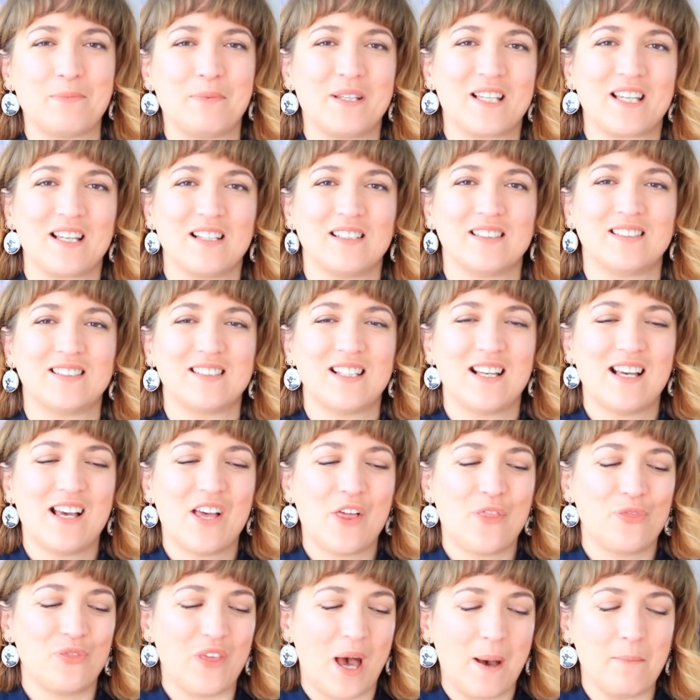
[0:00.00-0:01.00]
because
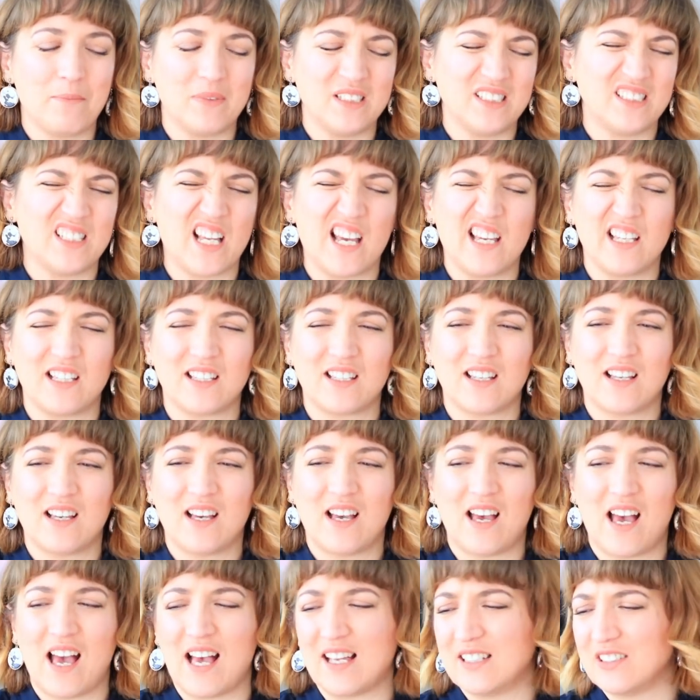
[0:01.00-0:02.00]
that mistake
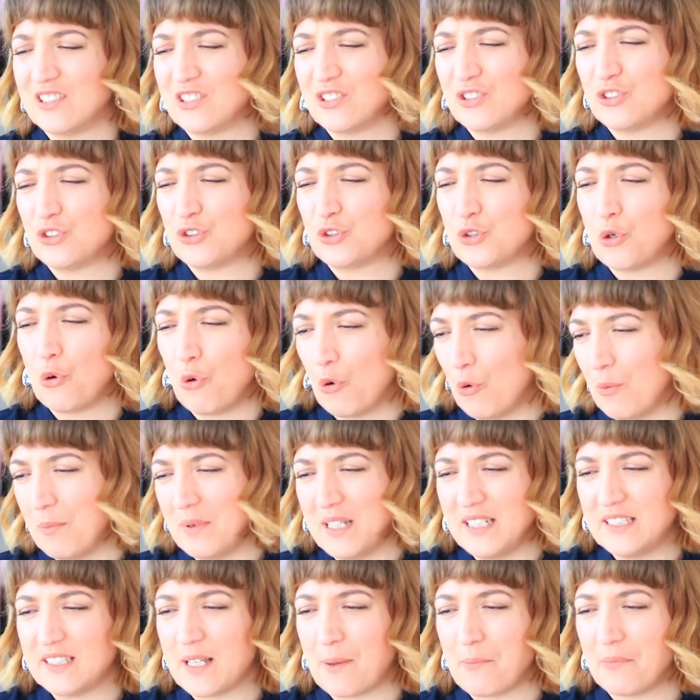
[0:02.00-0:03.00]
has taught
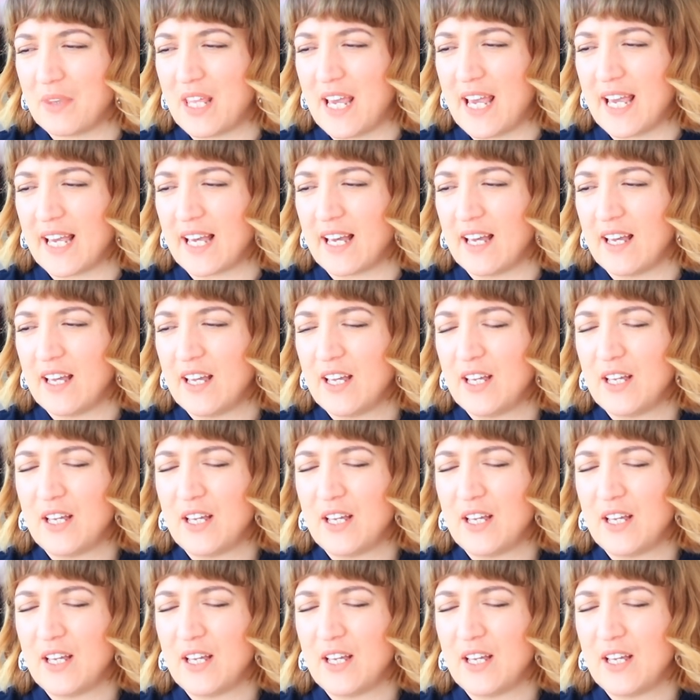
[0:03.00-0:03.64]
me something.